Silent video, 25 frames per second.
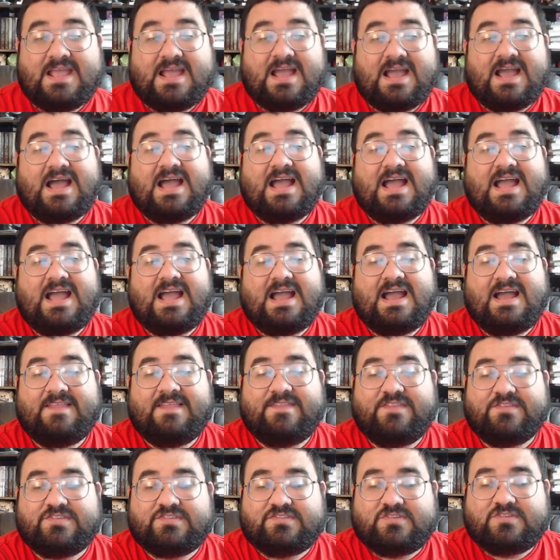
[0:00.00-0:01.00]

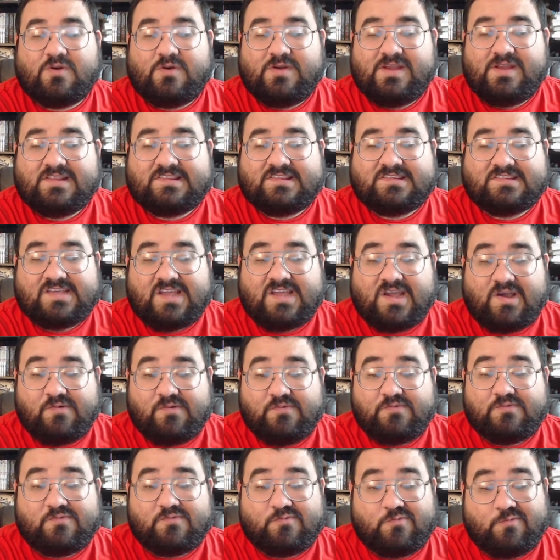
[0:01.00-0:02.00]
The story
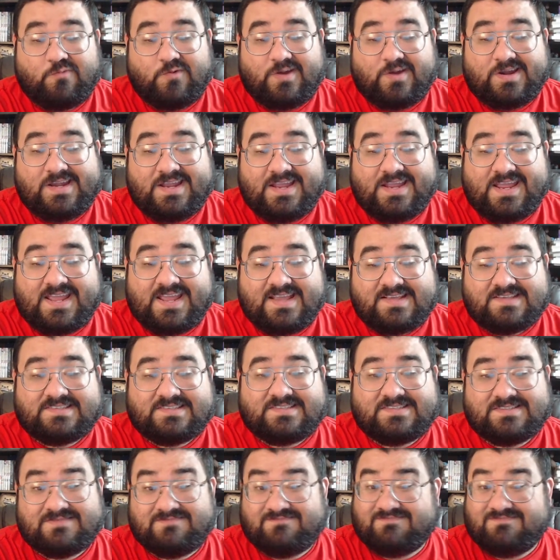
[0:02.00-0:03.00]
itself really
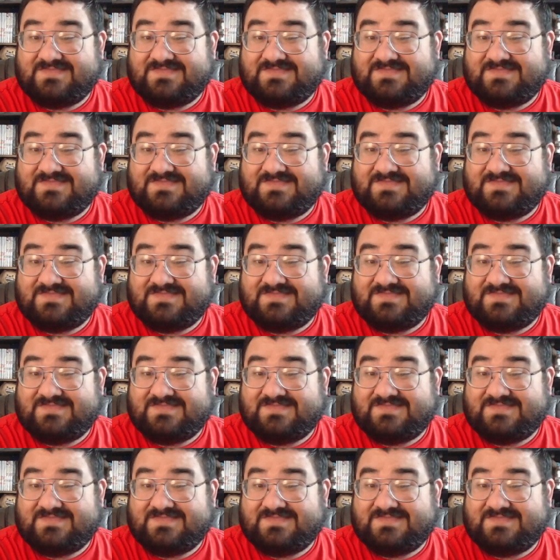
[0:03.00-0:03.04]
is,